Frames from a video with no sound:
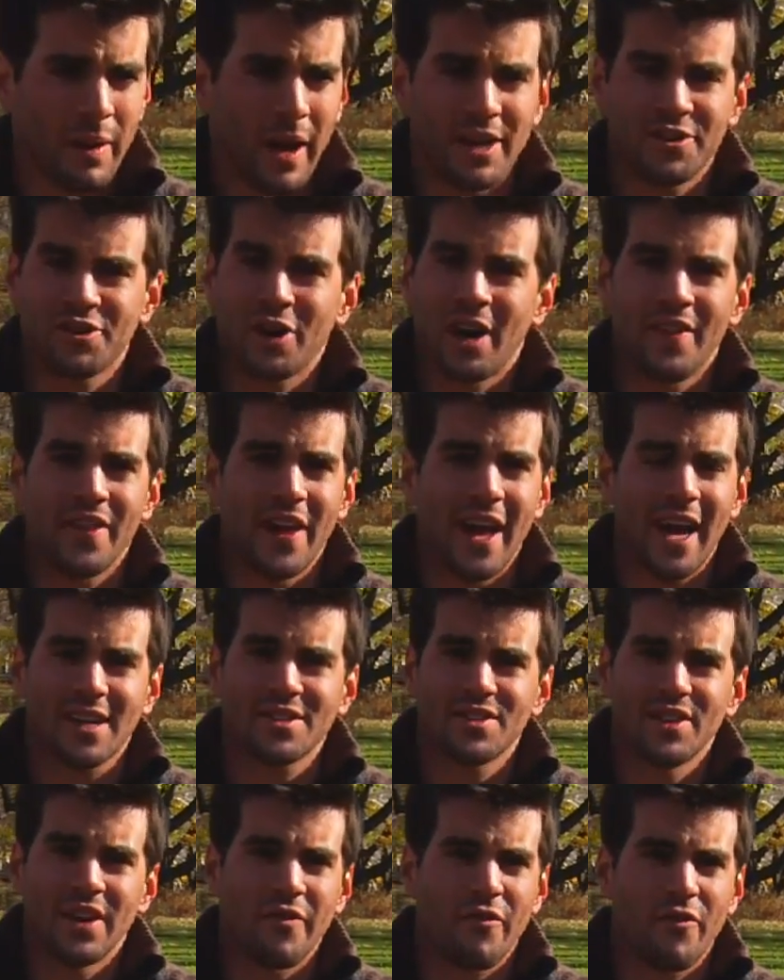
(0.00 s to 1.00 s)
I tried the
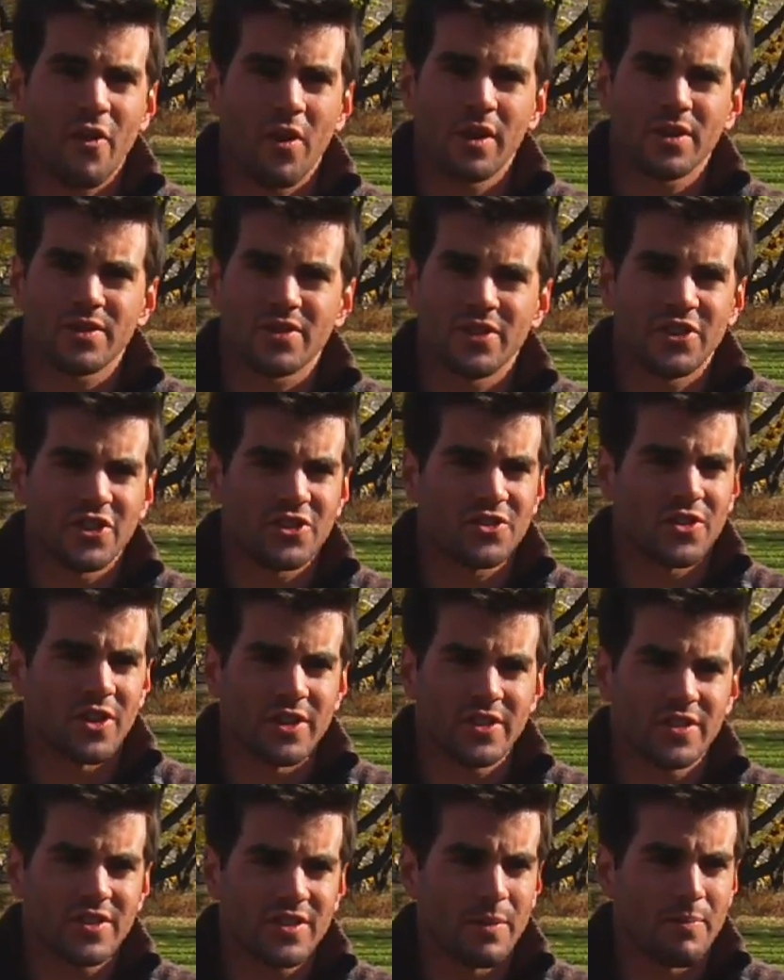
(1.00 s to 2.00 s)
accent at first, it just
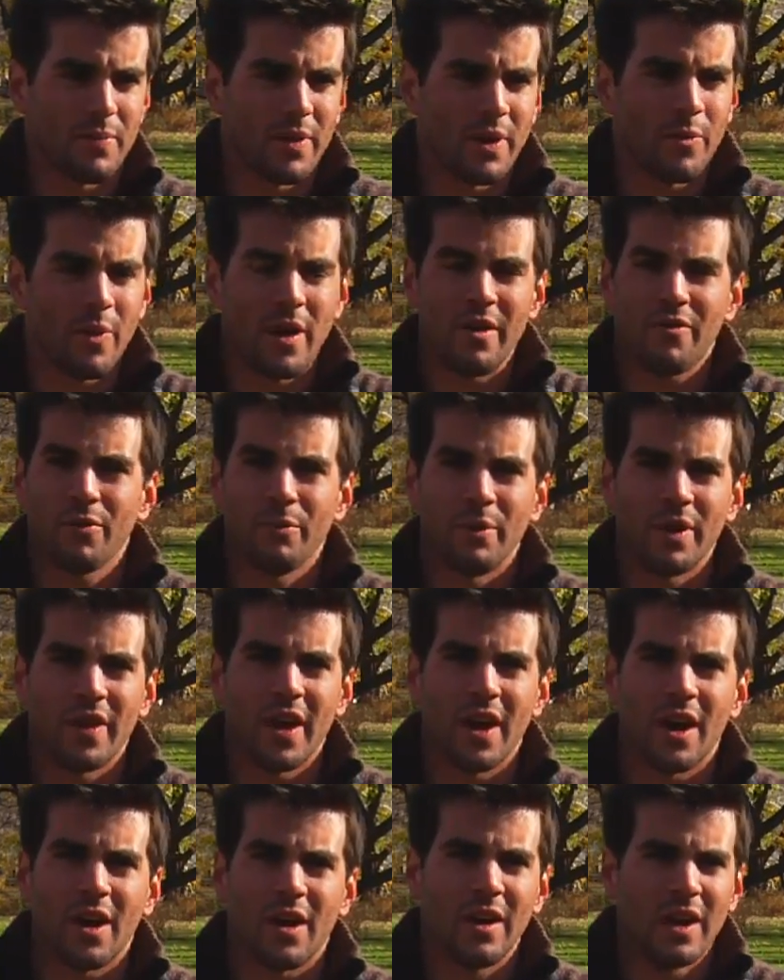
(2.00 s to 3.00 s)
started slipping away from me there.